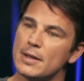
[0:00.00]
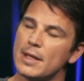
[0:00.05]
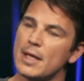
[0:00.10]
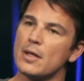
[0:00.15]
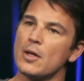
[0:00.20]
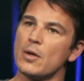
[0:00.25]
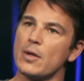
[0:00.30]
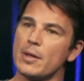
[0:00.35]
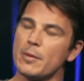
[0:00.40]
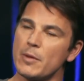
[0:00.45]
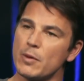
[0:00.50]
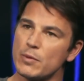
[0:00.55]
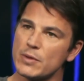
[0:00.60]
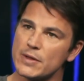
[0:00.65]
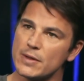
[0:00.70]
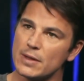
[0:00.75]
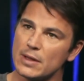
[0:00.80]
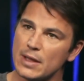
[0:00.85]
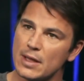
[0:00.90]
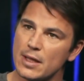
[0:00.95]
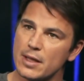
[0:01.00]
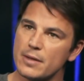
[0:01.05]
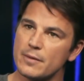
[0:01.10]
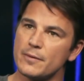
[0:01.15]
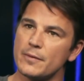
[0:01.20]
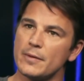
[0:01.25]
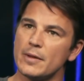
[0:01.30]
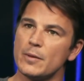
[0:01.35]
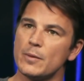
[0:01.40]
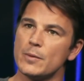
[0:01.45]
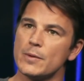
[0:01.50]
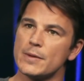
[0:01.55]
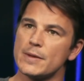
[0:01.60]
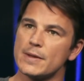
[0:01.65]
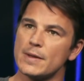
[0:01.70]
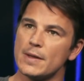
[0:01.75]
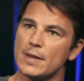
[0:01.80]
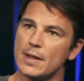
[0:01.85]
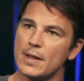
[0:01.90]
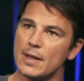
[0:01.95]
Yeah, no, it, it was a lot of, it
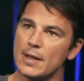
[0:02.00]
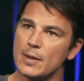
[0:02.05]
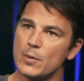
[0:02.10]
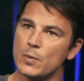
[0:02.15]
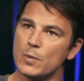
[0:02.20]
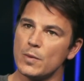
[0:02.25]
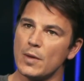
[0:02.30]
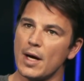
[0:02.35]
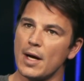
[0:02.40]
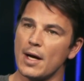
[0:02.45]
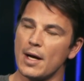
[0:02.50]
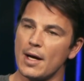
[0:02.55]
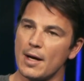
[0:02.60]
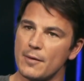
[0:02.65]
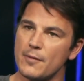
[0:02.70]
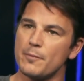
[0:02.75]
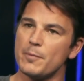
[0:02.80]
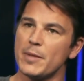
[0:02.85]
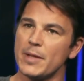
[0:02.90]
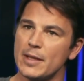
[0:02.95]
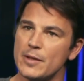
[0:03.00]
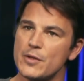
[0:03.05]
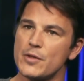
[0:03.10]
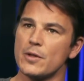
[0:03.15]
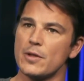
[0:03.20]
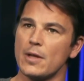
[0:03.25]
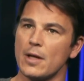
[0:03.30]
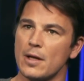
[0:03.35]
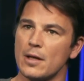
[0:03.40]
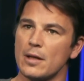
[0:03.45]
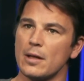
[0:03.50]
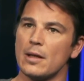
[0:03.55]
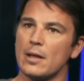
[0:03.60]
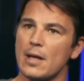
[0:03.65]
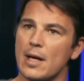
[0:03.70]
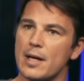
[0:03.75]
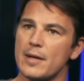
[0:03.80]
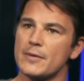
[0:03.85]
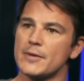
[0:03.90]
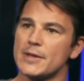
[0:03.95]
was, it, I, I've been injured on a
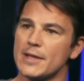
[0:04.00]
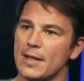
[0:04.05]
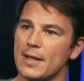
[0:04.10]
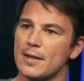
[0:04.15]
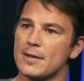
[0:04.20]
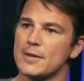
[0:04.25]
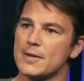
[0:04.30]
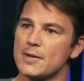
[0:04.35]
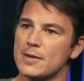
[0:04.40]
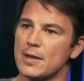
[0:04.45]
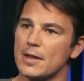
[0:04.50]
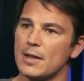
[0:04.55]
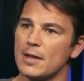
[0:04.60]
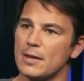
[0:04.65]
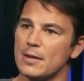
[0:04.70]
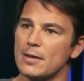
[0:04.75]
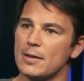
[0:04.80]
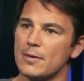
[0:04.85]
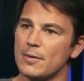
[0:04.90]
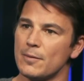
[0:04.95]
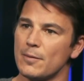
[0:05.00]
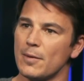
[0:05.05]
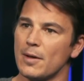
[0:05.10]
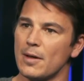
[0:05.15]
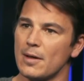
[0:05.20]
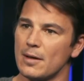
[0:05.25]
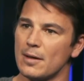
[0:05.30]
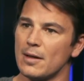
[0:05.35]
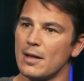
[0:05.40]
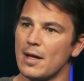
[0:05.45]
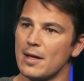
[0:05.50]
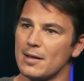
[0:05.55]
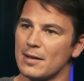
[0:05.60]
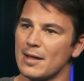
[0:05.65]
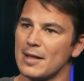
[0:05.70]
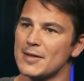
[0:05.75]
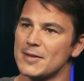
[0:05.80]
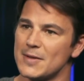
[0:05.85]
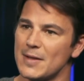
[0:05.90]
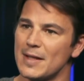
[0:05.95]
lot of sets and on a
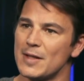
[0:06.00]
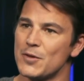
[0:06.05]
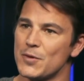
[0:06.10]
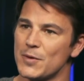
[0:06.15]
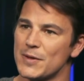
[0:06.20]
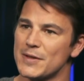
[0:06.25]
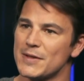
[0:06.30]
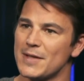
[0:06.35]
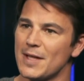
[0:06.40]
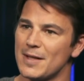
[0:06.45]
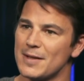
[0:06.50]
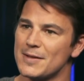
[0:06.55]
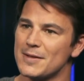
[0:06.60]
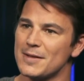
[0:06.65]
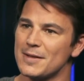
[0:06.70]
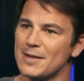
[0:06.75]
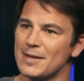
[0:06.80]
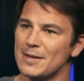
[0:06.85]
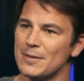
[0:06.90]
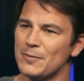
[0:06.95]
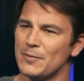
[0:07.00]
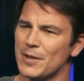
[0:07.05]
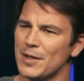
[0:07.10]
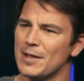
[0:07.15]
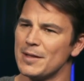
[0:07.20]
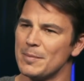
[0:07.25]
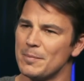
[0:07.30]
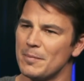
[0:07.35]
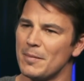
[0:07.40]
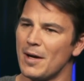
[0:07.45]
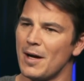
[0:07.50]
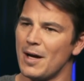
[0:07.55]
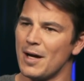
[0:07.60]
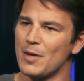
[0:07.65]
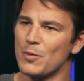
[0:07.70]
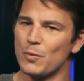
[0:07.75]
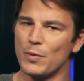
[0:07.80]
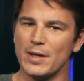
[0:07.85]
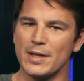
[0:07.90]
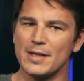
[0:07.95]
lot less dangerous sets in very
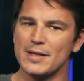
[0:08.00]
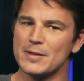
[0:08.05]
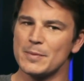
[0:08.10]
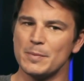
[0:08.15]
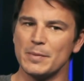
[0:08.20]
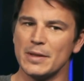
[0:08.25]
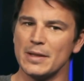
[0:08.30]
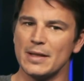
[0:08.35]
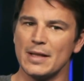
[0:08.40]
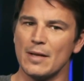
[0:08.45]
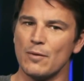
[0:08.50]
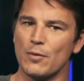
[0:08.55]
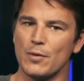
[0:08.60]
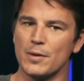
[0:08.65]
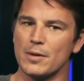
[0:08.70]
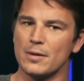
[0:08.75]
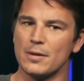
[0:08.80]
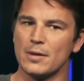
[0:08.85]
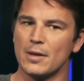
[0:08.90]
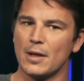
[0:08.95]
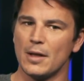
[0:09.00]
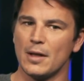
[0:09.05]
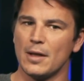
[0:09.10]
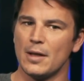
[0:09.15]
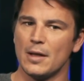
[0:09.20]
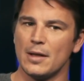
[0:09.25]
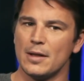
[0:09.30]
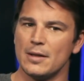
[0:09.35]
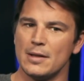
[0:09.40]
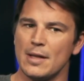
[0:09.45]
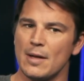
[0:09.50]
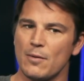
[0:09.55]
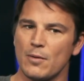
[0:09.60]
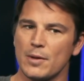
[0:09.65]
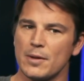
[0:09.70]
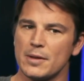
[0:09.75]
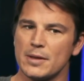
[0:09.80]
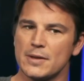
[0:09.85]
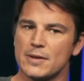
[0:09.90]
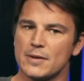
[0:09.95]
odd ways, but never,
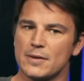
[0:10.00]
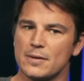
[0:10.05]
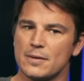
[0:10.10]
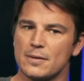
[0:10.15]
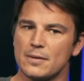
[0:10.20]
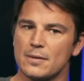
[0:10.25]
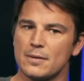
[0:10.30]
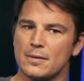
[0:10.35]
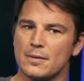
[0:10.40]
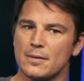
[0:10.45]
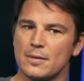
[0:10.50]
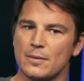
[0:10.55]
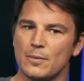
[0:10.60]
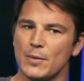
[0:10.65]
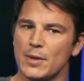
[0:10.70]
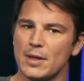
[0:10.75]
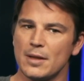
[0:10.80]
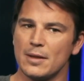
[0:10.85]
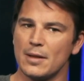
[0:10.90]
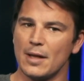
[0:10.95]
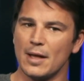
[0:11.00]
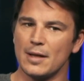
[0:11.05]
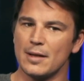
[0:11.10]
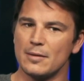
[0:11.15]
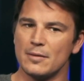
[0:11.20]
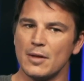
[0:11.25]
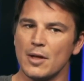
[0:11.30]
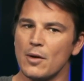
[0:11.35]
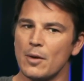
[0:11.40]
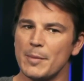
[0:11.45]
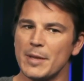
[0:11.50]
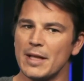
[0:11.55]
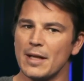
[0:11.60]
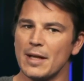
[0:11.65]
never on this. We didn't, I, no, I